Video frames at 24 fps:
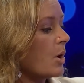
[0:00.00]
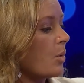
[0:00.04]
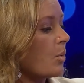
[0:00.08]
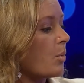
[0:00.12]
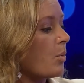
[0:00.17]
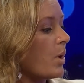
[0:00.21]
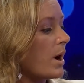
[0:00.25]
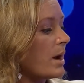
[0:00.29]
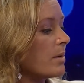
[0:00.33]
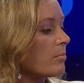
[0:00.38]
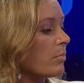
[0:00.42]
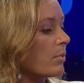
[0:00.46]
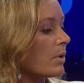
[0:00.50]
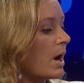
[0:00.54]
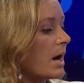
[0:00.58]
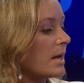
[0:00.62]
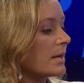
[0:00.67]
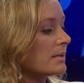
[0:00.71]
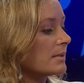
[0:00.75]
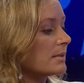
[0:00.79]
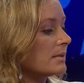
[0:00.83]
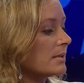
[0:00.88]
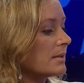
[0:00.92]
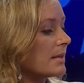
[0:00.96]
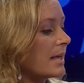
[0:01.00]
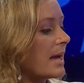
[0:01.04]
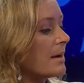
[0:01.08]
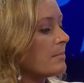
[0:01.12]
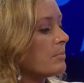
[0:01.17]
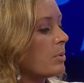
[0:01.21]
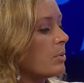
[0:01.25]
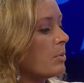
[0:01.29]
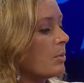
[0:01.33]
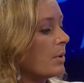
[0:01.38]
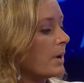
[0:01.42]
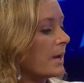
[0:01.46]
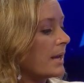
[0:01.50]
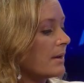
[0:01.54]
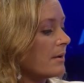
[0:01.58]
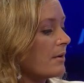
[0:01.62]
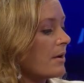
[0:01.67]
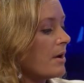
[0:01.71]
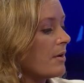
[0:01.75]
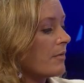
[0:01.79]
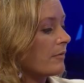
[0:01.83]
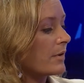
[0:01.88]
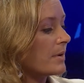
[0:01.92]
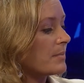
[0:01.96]
What brought us to that point
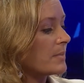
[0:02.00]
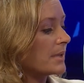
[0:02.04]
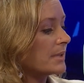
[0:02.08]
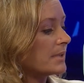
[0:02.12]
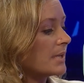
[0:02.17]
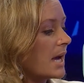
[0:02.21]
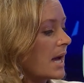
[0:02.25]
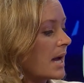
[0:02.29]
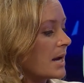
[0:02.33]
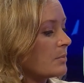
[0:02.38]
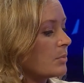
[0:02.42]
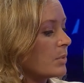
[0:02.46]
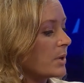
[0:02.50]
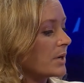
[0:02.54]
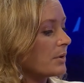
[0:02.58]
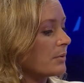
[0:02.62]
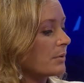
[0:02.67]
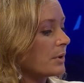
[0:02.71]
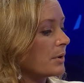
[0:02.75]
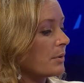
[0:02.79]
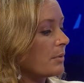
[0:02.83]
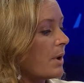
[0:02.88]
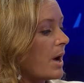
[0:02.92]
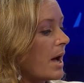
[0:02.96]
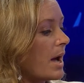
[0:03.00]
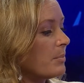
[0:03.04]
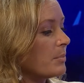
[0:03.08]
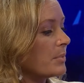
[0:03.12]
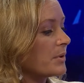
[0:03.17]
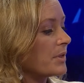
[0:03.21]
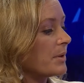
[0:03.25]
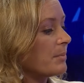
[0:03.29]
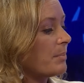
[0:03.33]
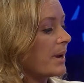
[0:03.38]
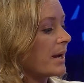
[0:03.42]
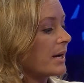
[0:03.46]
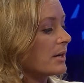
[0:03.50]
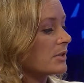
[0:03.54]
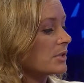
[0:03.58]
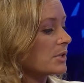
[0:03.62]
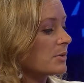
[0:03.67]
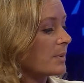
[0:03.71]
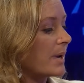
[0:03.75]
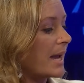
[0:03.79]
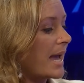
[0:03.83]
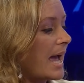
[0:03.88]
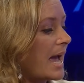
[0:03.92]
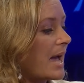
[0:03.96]
from the time we grew up with the parents
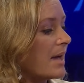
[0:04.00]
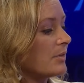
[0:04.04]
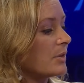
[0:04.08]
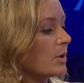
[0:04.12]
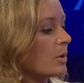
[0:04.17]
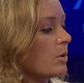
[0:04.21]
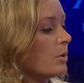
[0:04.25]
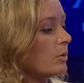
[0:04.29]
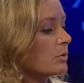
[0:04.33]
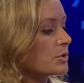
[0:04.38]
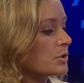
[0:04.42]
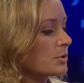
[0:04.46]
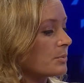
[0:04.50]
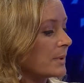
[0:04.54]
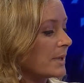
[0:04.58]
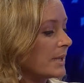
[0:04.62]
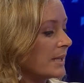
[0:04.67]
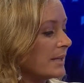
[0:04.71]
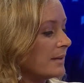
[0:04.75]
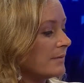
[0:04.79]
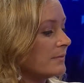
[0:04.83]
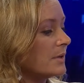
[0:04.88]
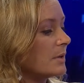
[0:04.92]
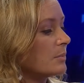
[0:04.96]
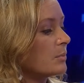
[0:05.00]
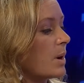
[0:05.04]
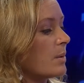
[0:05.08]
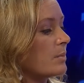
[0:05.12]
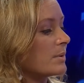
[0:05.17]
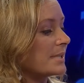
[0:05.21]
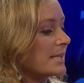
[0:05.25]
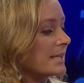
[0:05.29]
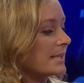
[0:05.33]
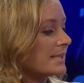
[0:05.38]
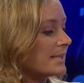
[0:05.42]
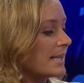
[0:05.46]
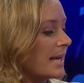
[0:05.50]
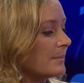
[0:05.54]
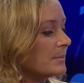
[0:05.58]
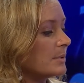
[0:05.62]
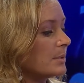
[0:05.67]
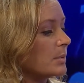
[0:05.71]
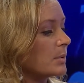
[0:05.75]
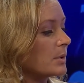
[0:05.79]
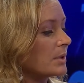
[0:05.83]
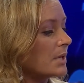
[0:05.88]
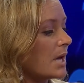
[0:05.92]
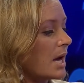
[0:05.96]
we had, the culture we lived in, what was
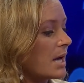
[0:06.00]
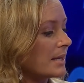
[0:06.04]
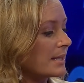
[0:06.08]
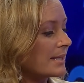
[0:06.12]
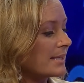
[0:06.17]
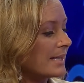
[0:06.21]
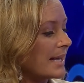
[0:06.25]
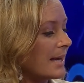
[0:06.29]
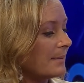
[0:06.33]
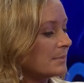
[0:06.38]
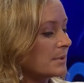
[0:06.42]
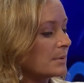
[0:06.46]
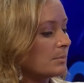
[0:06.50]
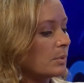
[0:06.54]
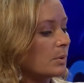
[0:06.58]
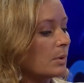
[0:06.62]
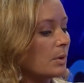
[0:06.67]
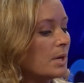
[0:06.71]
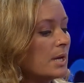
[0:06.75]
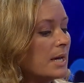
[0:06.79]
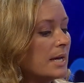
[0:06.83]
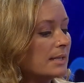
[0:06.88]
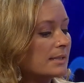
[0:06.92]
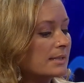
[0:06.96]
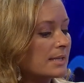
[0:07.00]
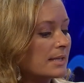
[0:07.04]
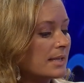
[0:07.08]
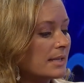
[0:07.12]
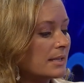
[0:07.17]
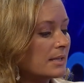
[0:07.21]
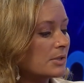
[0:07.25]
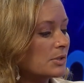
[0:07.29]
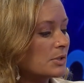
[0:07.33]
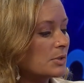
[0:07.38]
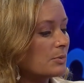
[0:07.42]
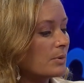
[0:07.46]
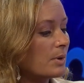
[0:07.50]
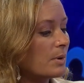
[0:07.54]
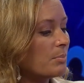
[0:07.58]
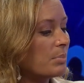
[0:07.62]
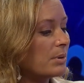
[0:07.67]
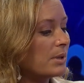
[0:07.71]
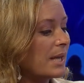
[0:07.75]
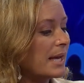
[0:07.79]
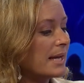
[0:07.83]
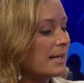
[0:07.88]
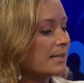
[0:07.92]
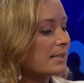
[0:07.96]
acceptable and not acceptable, to get us to a
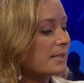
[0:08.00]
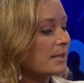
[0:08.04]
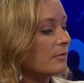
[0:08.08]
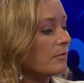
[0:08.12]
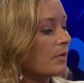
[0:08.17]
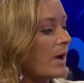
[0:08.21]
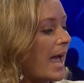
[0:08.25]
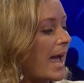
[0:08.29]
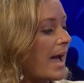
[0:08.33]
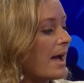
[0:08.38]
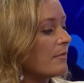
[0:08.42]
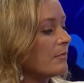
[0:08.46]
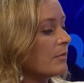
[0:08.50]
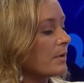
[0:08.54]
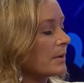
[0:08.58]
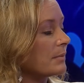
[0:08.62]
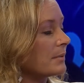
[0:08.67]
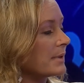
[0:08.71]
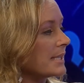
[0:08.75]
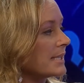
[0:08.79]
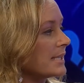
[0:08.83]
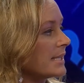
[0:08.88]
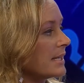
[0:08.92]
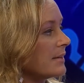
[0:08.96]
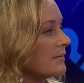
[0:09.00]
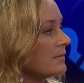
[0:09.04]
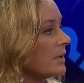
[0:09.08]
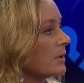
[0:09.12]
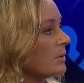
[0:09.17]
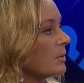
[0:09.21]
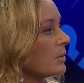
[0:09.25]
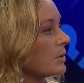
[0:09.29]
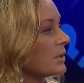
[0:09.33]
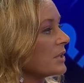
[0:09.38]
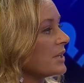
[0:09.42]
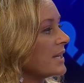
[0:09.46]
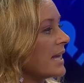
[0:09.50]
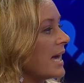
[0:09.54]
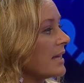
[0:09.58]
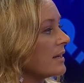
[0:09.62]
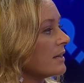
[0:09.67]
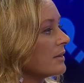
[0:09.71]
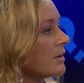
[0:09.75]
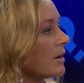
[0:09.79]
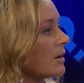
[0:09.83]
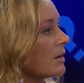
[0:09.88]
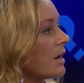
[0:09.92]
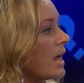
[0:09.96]
place of, have we received the Lord yet
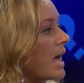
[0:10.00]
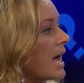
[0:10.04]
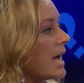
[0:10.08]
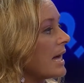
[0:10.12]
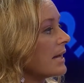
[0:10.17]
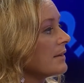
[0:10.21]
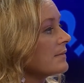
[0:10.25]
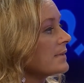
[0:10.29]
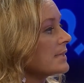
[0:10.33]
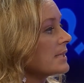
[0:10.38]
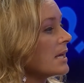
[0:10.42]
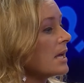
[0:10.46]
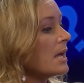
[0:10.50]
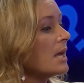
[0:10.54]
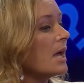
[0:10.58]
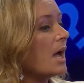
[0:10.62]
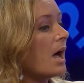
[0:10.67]
in our lives?